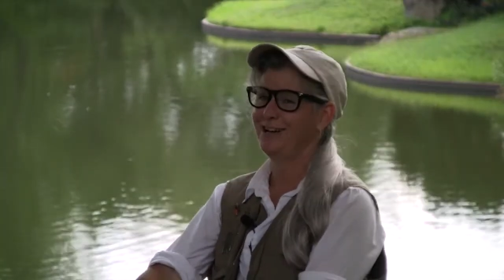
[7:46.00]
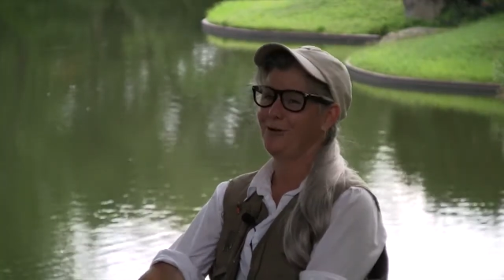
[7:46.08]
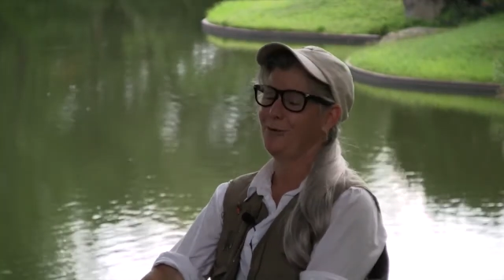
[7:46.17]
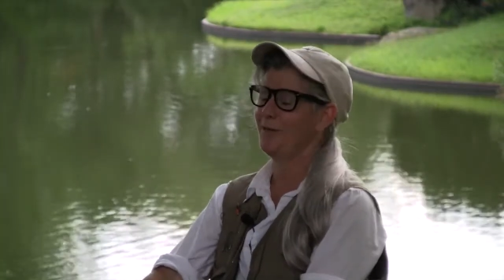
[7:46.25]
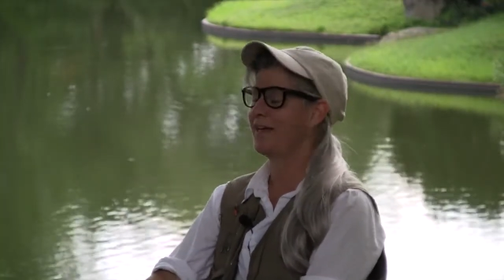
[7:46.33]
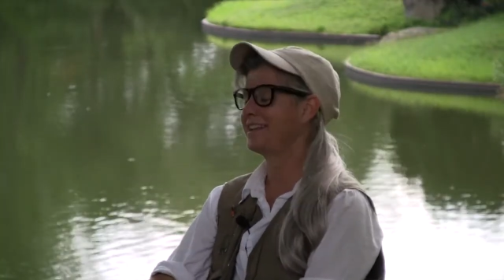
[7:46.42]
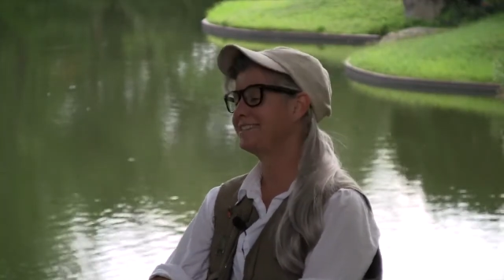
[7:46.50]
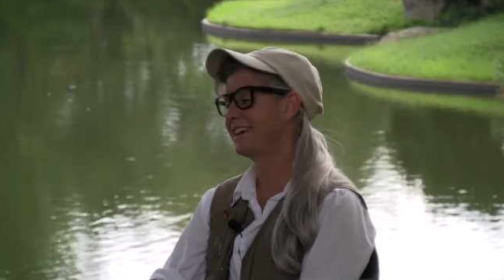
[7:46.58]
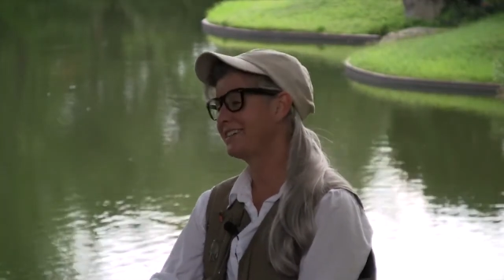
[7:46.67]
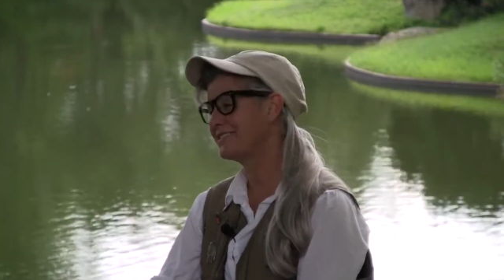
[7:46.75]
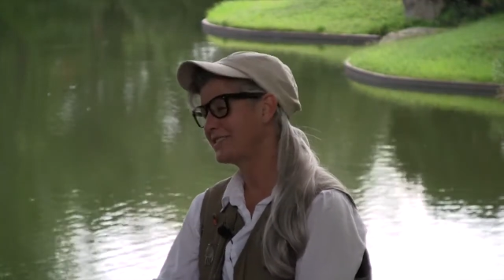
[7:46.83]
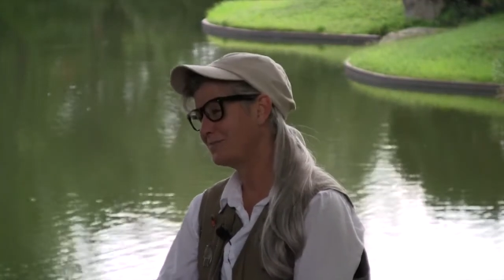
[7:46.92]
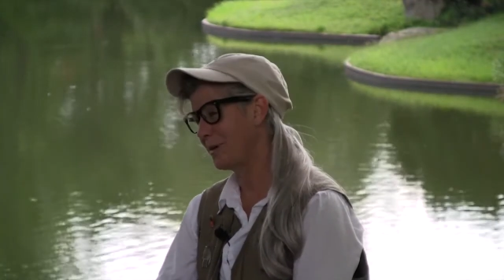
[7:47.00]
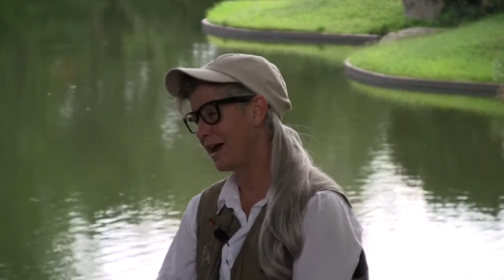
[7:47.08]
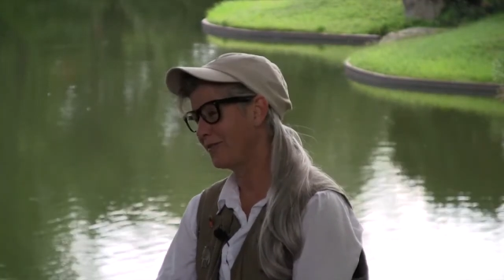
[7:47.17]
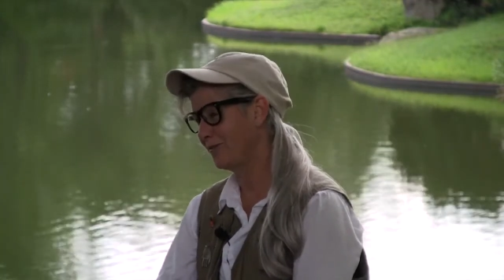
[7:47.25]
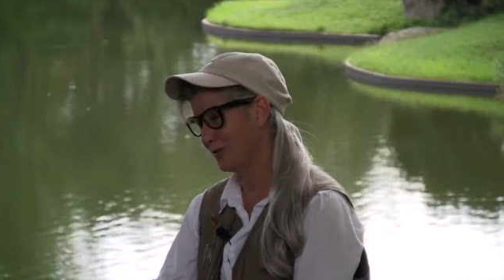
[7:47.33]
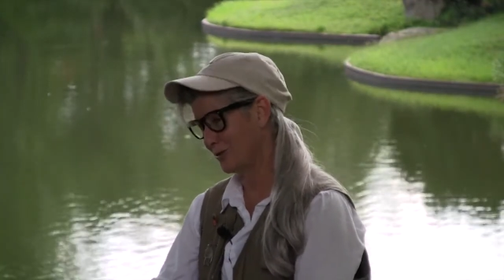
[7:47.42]
Well, that takes us
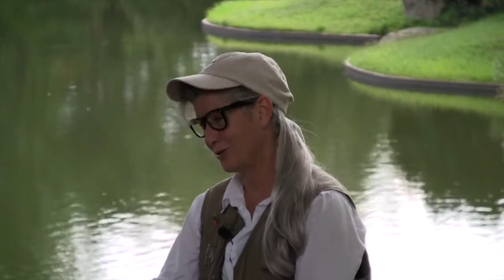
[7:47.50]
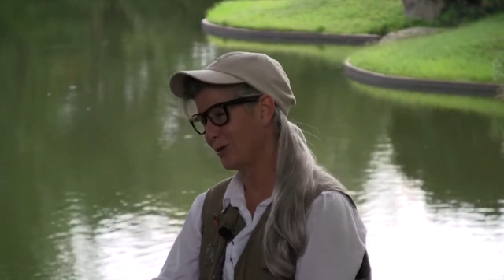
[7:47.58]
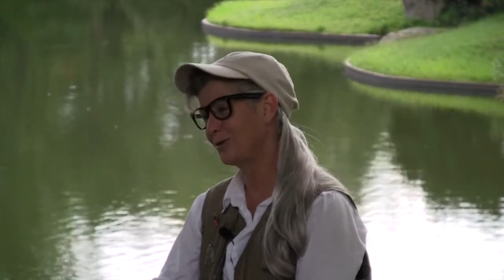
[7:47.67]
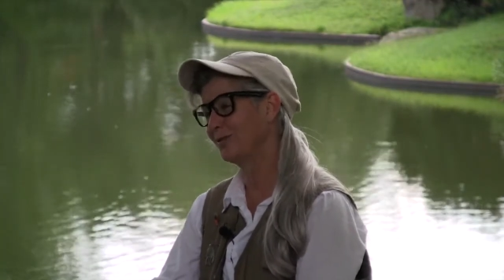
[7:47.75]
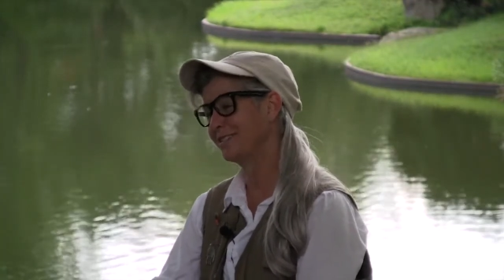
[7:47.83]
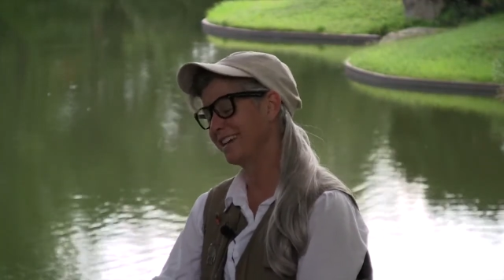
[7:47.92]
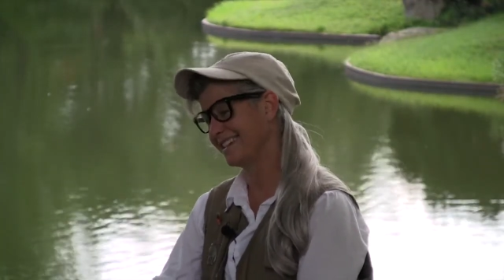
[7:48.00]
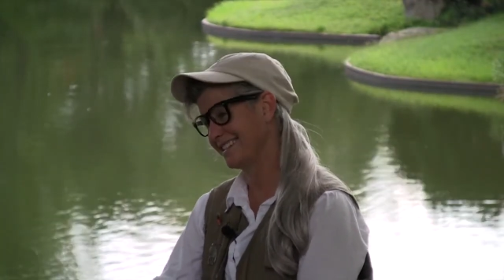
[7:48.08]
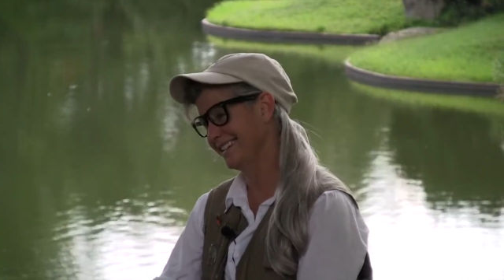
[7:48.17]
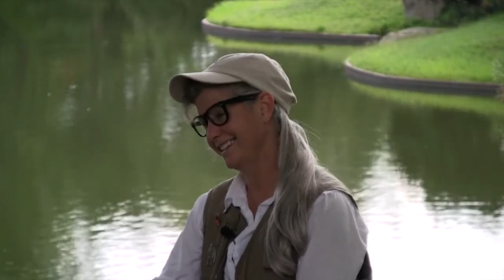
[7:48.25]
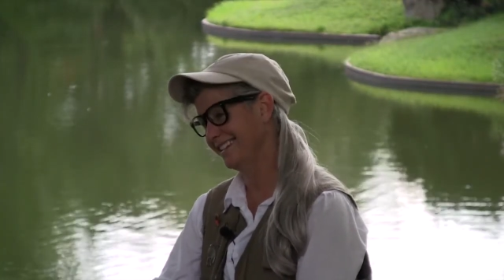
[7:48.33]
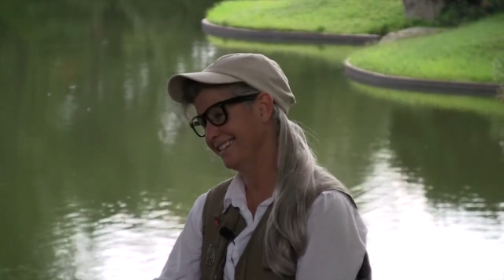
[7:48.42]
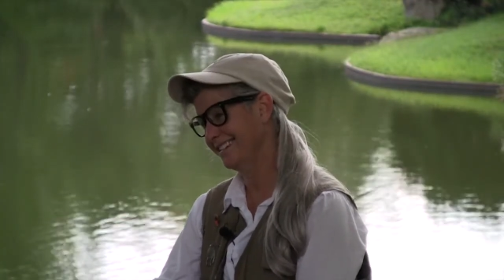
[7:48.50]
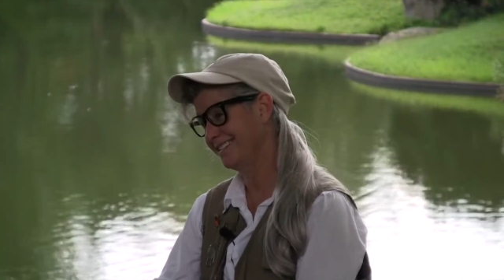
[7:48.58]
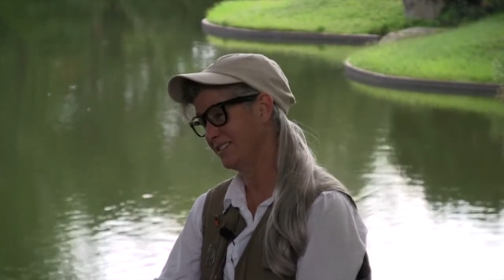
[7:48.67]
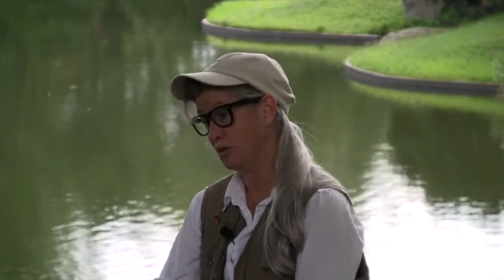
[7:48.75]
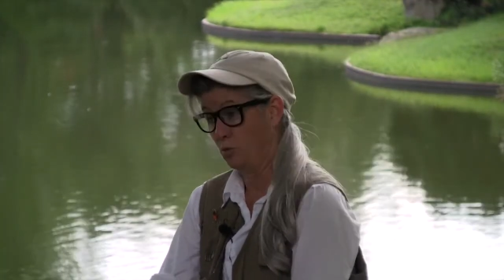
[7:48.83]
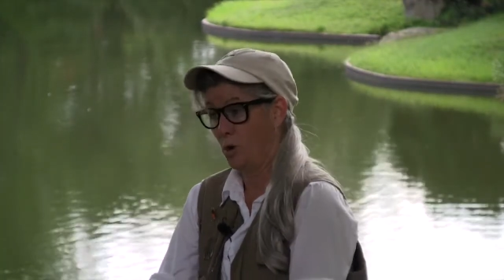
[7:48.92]
back full circle, doesn't it?
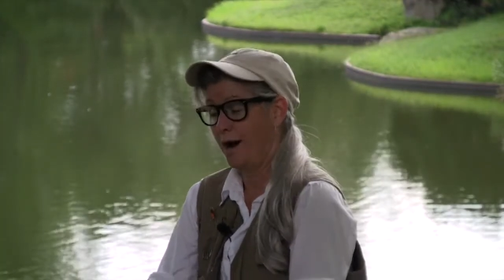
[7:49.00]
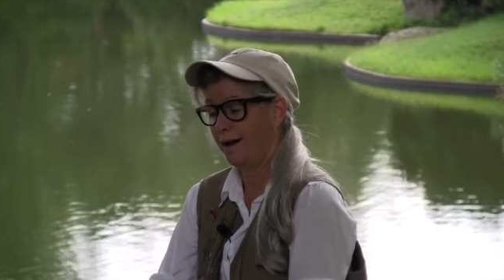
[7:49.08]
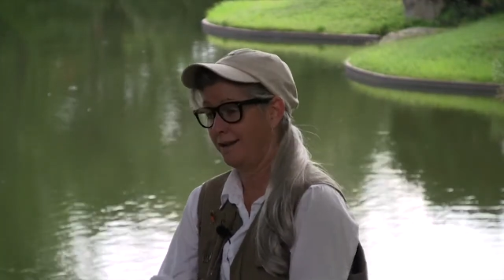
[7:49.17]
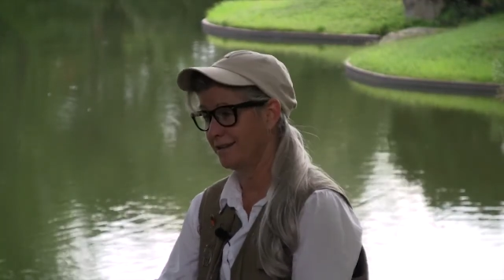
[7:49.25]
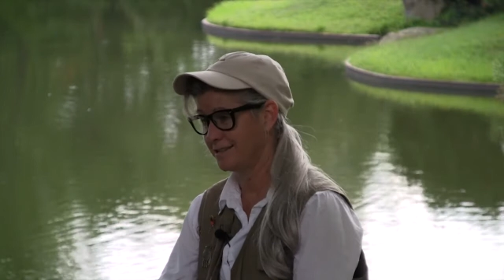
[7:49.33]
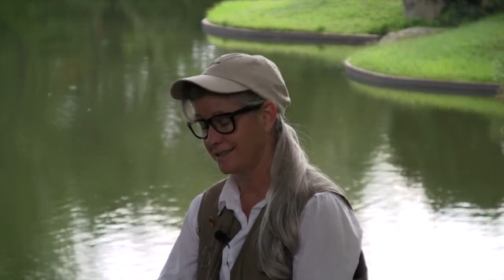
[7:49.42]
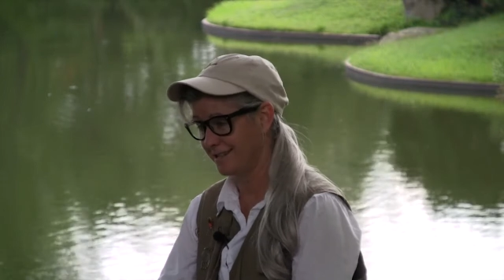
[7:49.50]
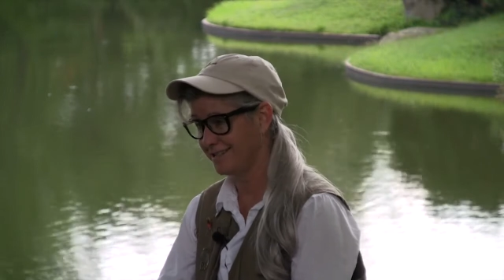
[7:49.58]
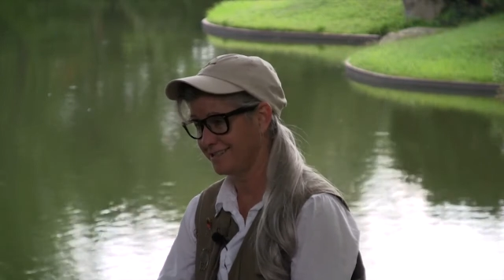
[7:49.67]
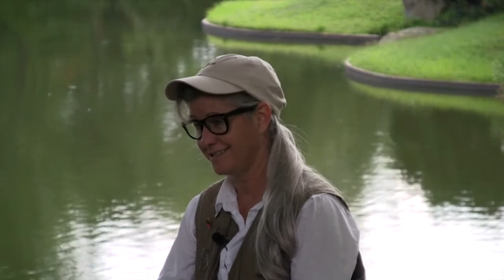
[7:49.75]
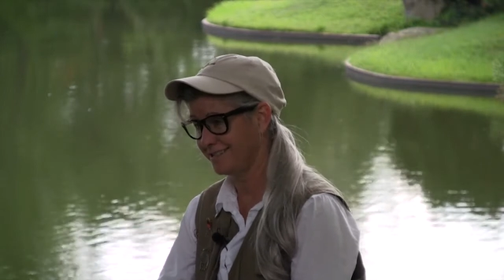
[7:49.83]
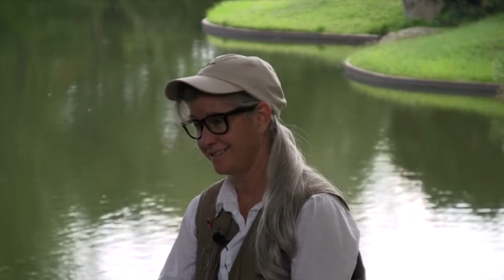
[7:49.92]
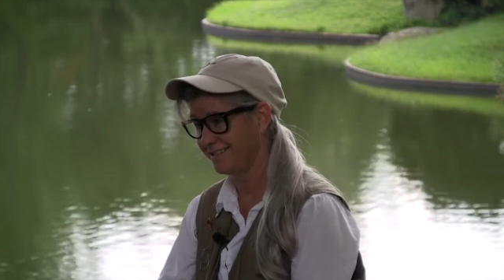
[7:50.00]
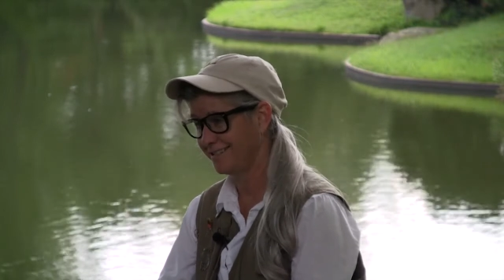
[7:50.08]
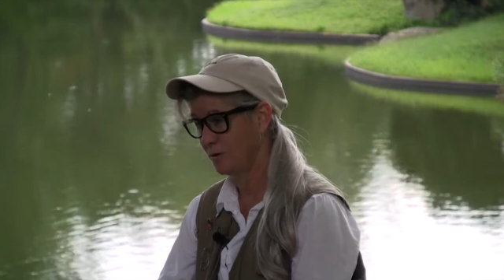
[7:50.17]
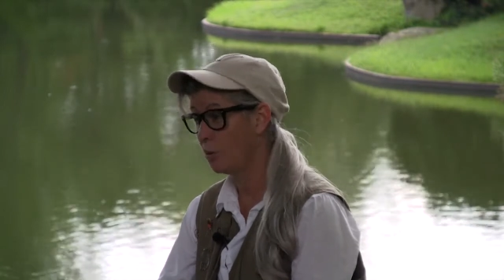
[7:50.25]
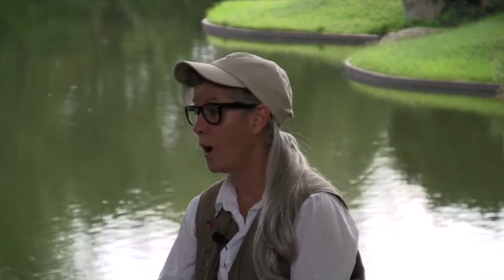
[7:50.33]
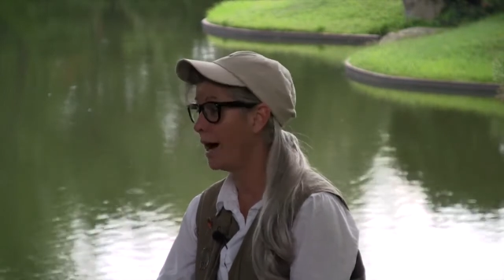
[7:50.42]
To why I exist,
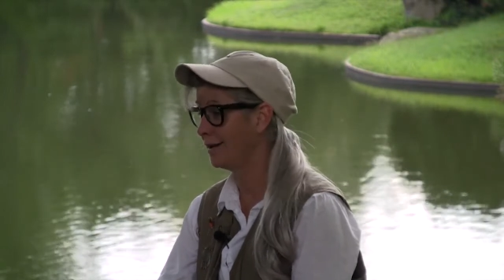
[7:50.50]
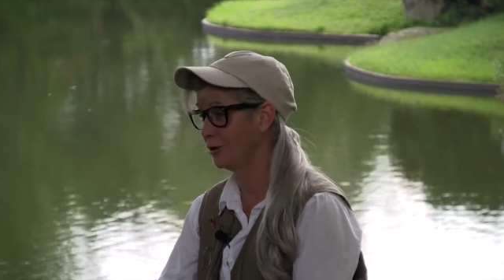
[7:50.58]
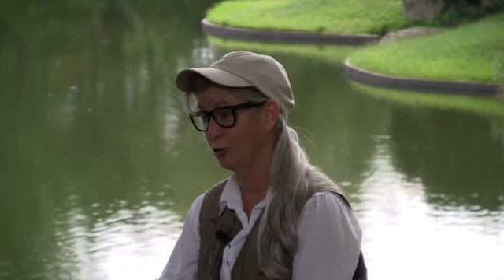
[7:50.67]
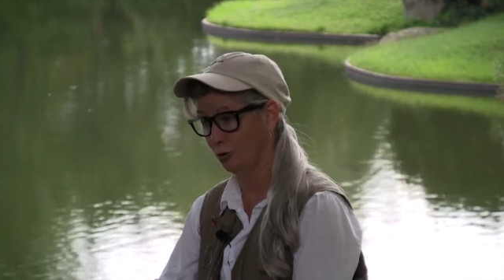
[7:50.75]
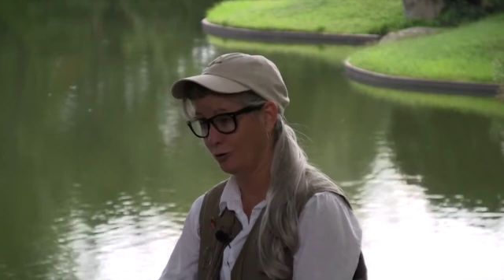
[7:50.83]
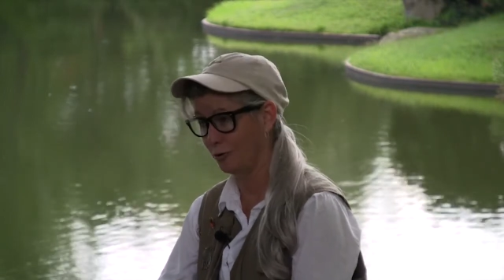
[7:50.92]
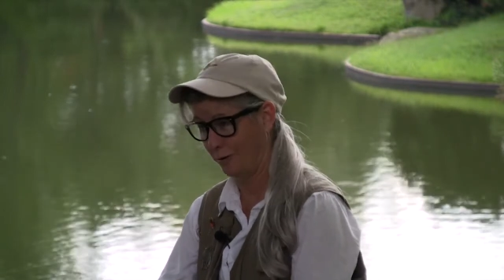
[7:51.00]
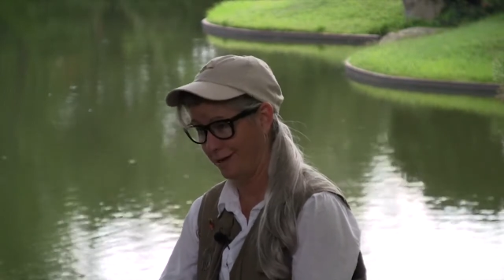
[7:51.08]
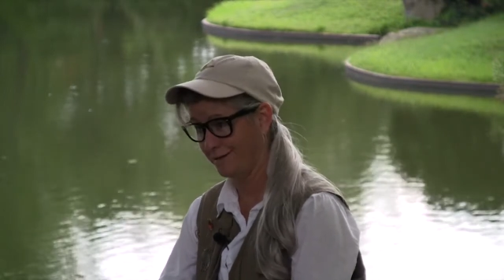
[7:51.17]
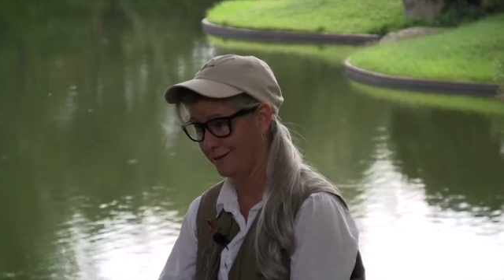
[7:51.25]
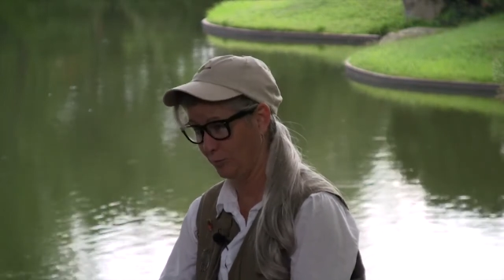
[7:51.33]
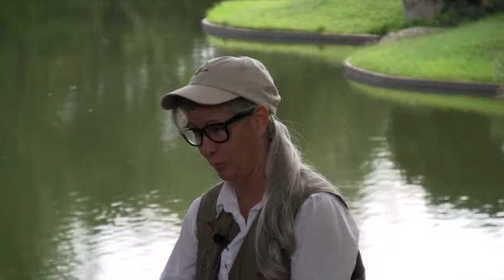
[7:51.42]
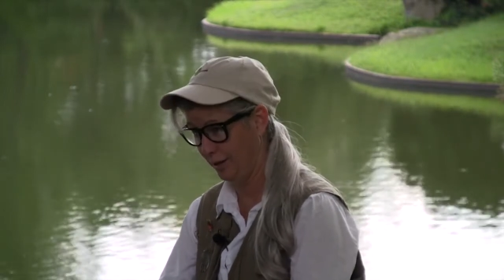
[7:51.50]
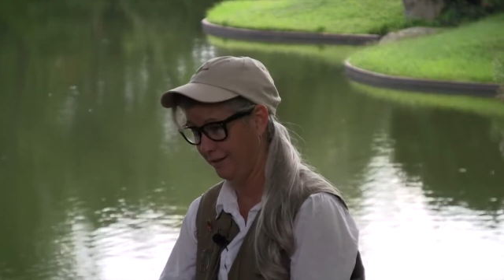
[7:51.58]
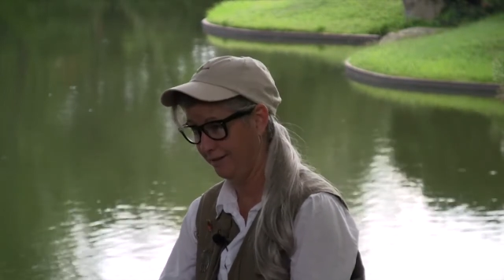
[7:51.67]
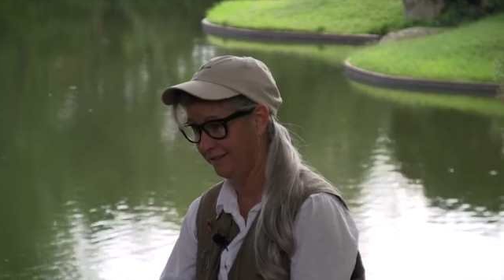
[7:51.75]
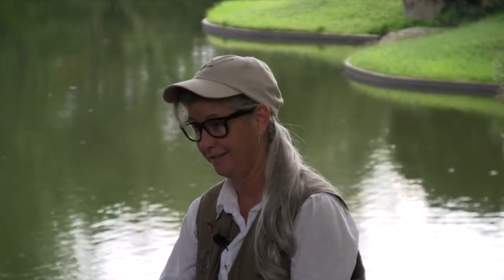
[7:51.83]
why you created me.